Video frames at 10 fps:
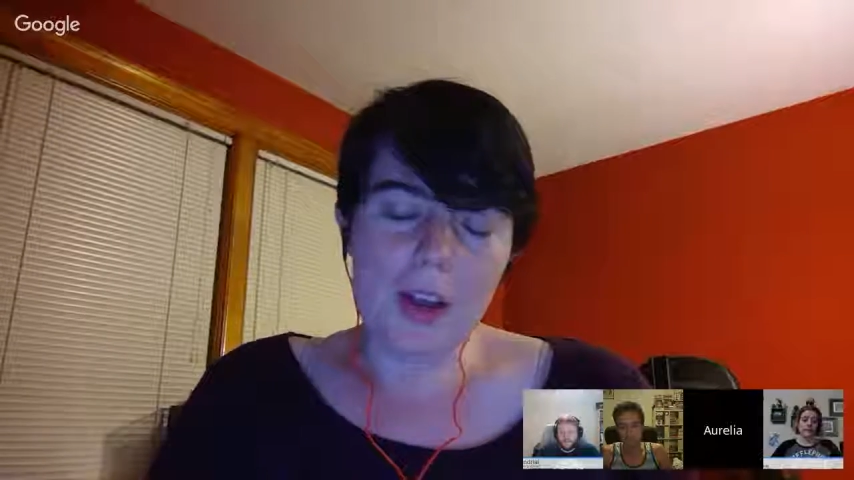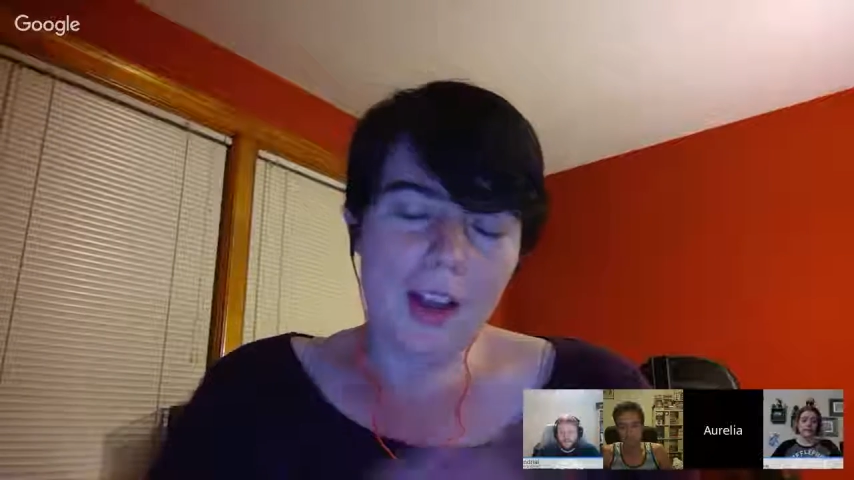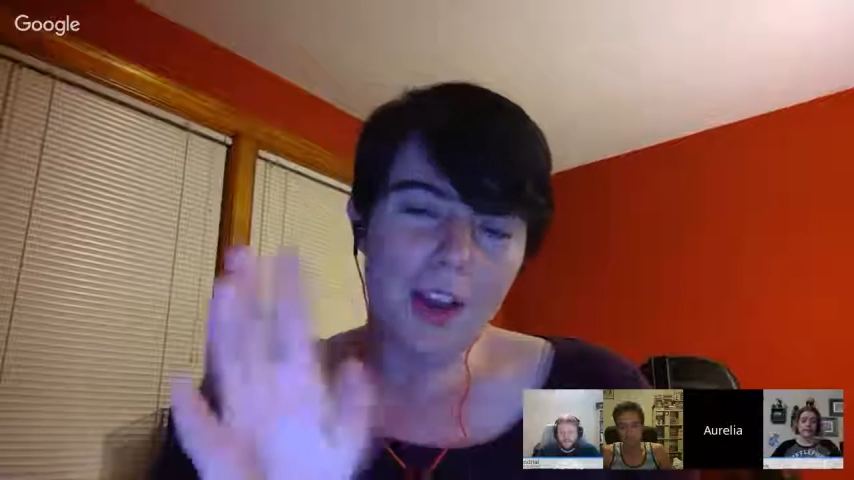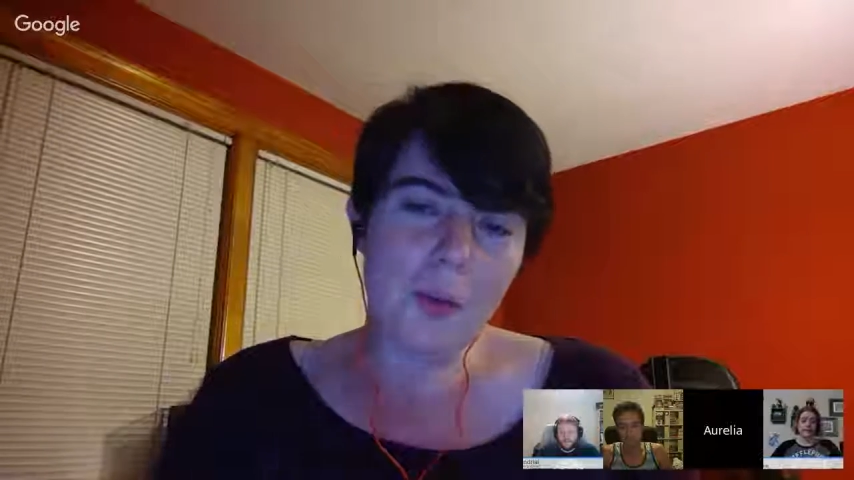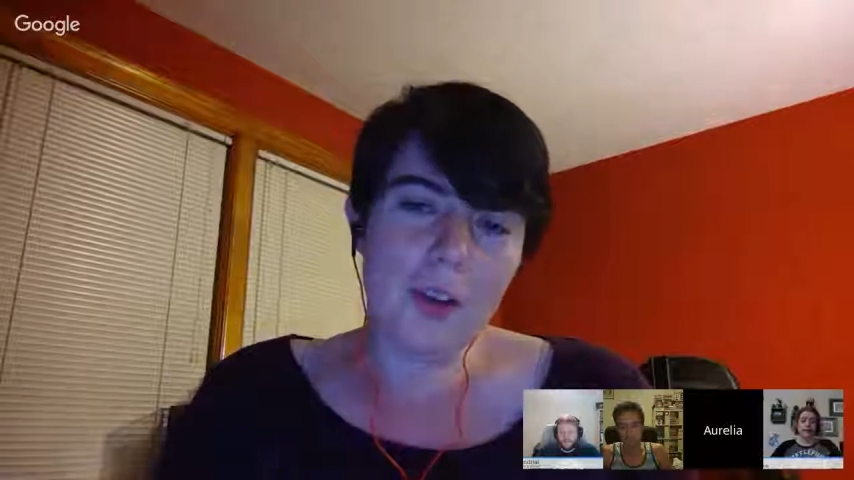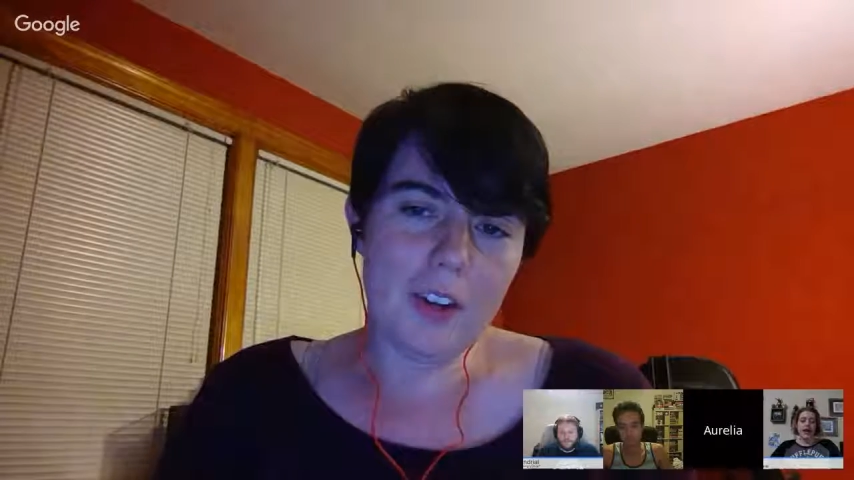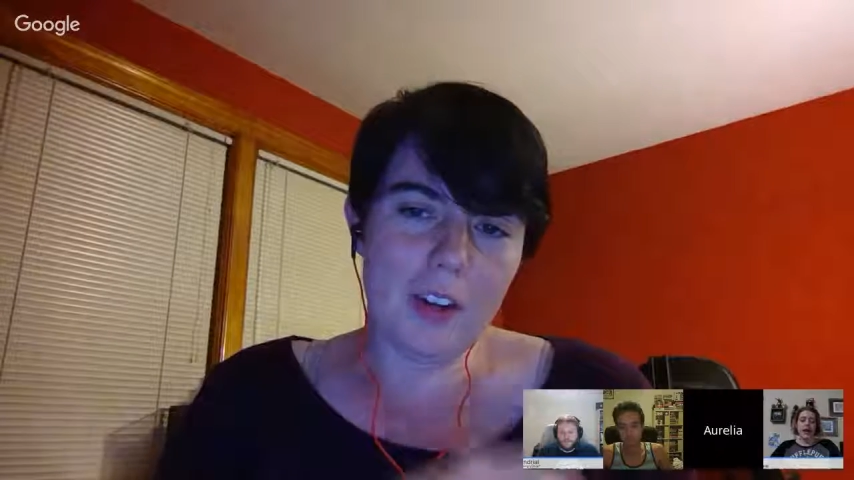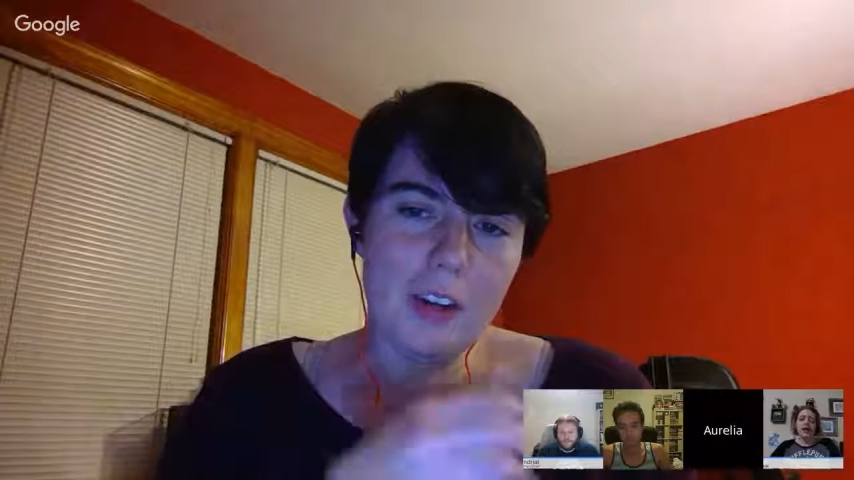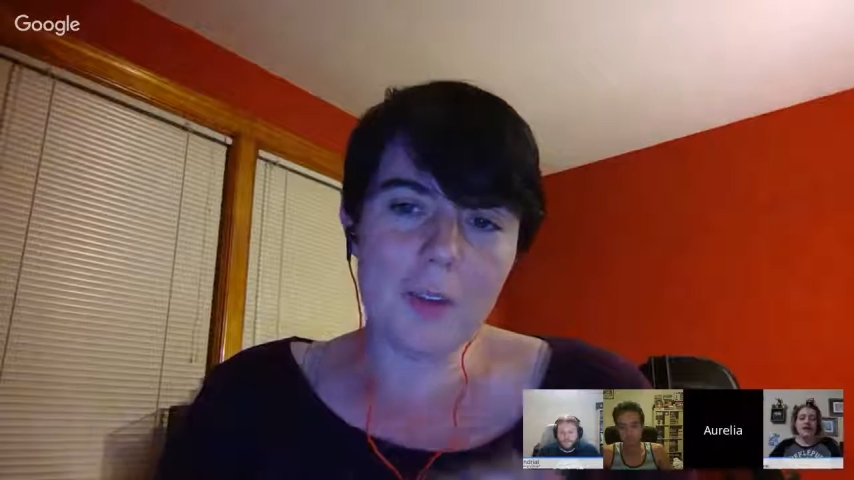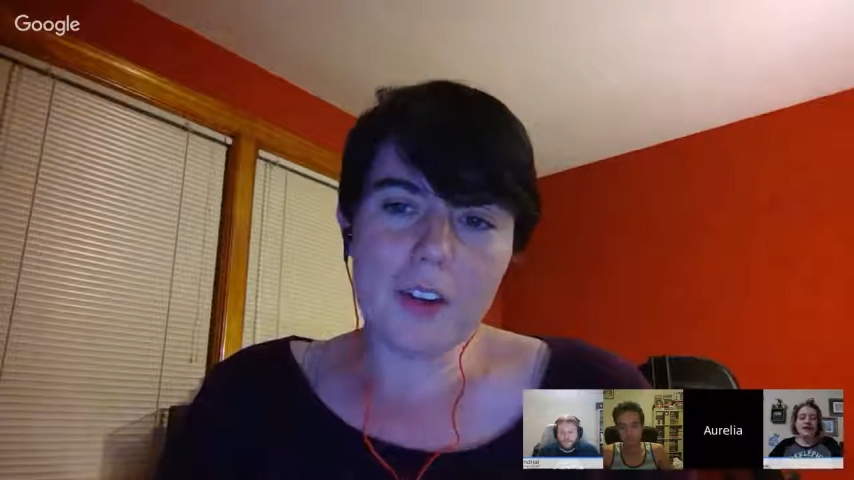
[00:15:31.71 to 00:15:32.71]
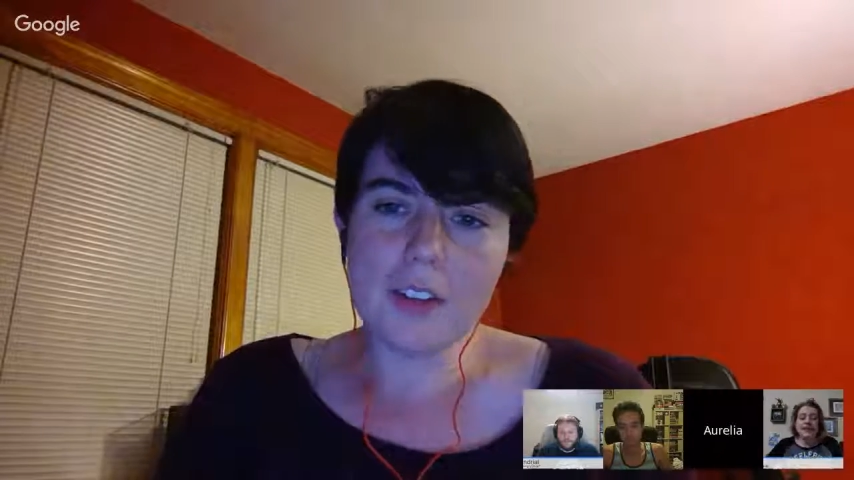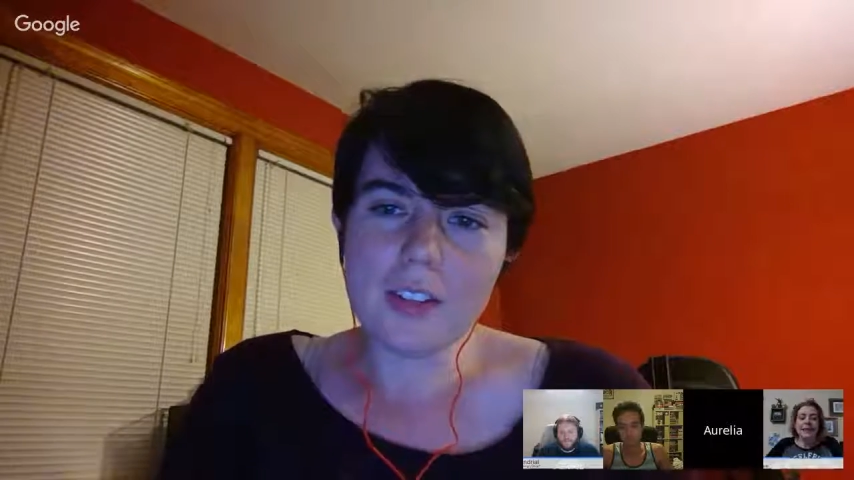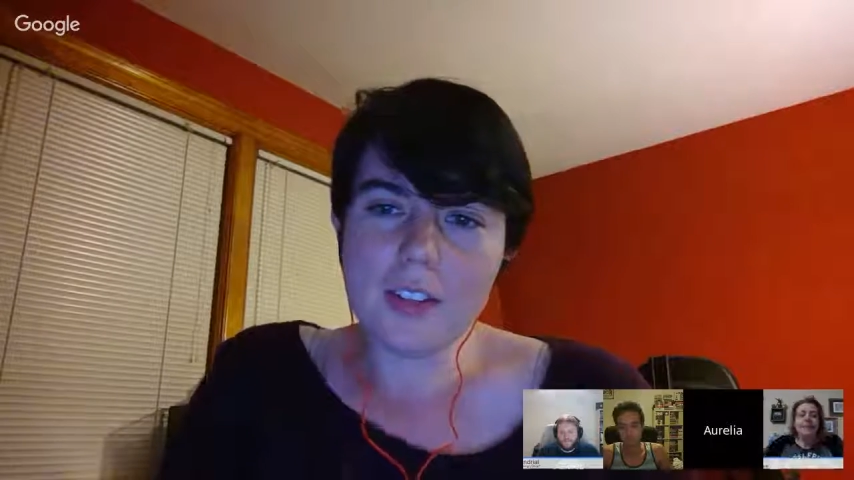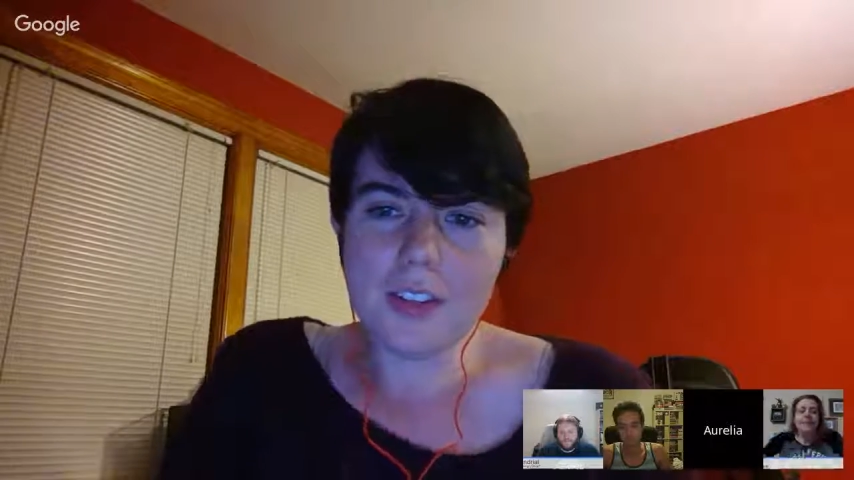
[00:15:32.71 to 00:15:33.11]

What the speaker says: I don't want to